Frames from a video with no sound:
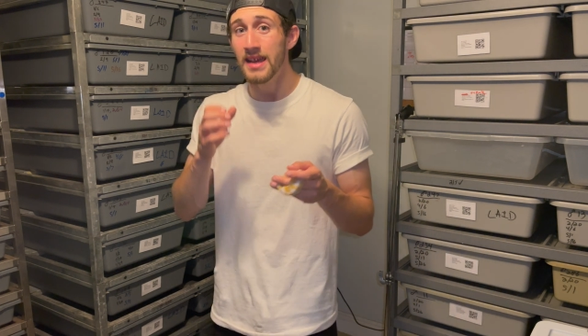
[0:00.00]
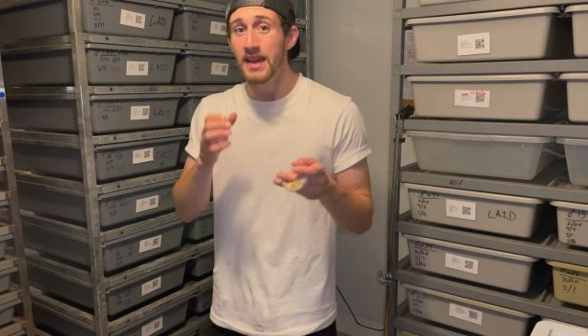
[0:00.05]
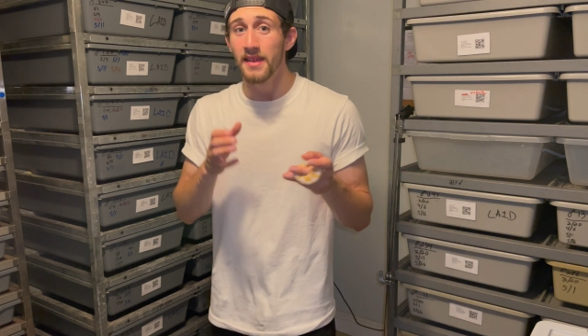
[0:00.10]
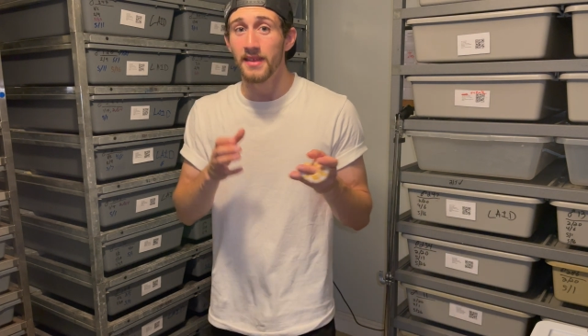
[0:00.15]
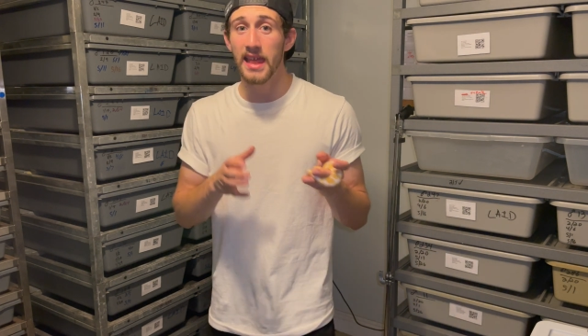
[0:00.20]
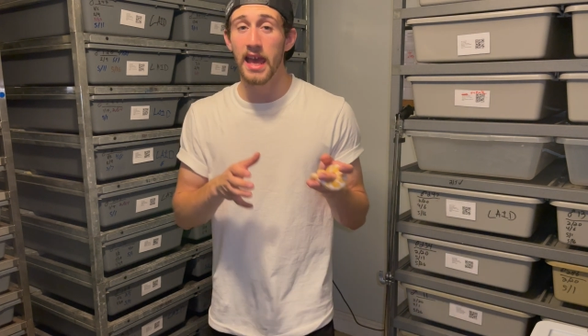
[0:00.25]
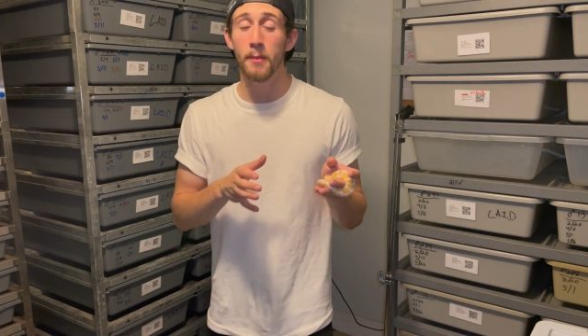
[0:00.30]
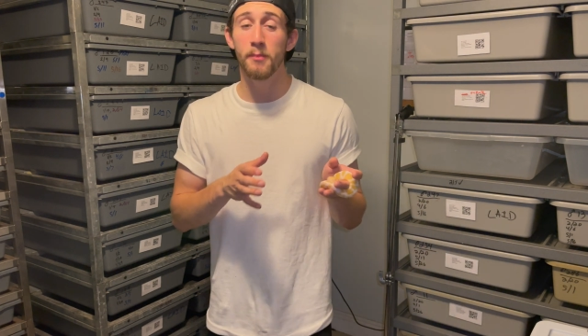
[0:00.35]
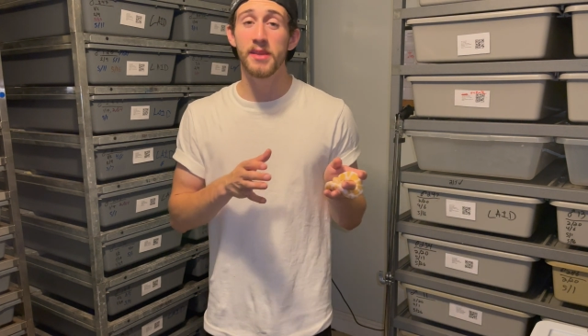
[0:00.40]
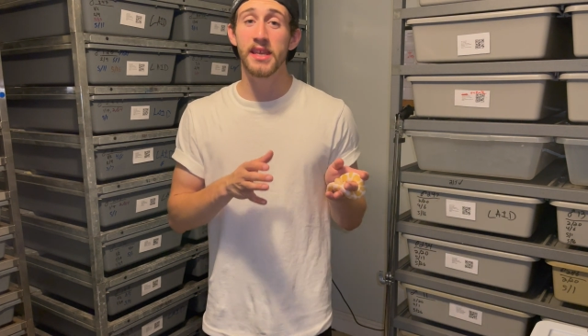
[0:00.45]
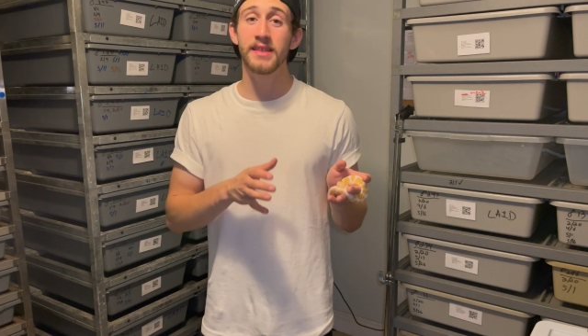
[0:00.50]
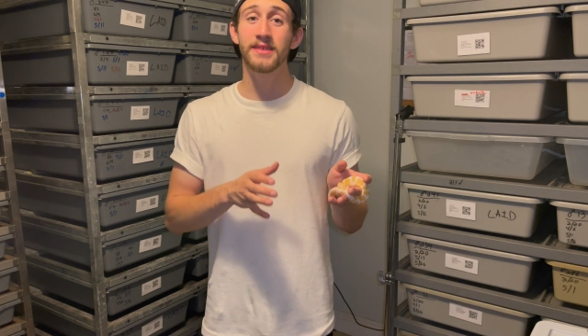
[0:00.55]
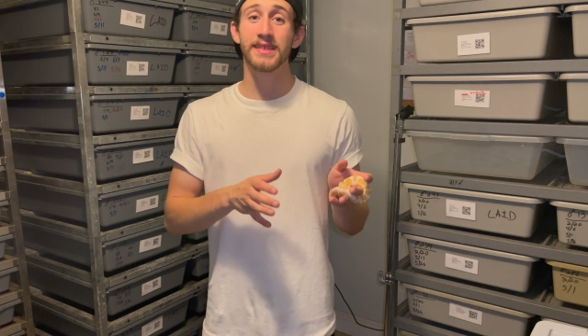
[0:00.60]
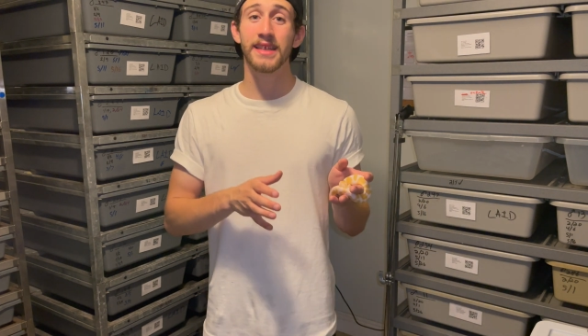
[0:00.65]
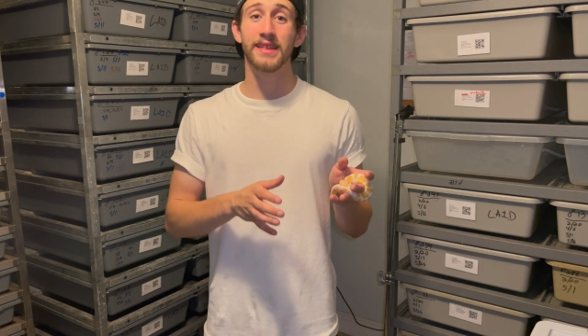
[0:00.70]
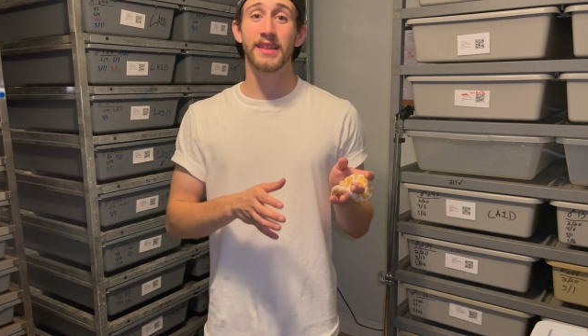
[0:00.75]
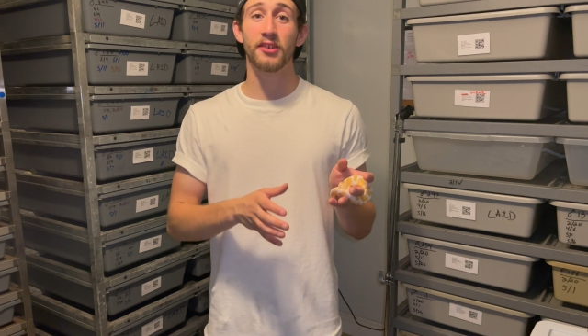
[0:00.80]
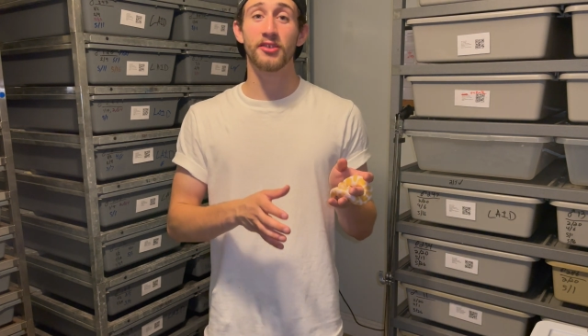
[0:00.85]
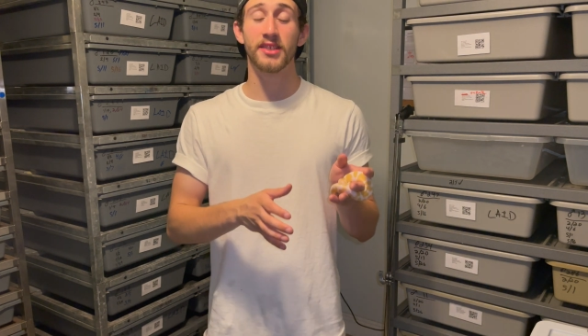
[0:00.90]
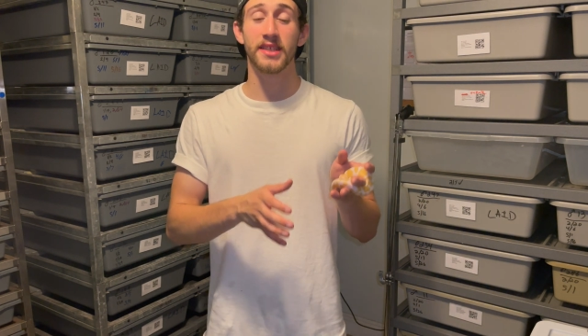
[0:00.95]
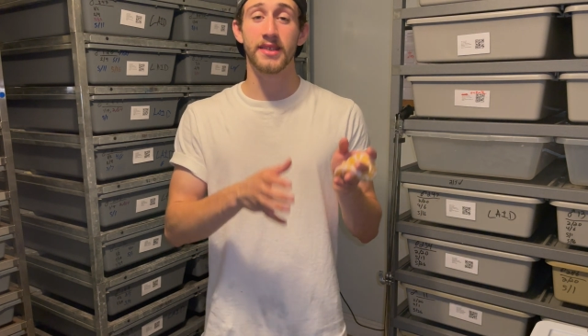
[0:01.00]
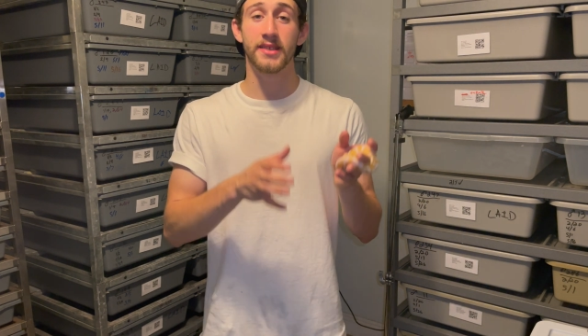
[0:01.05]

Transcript: that means that there's a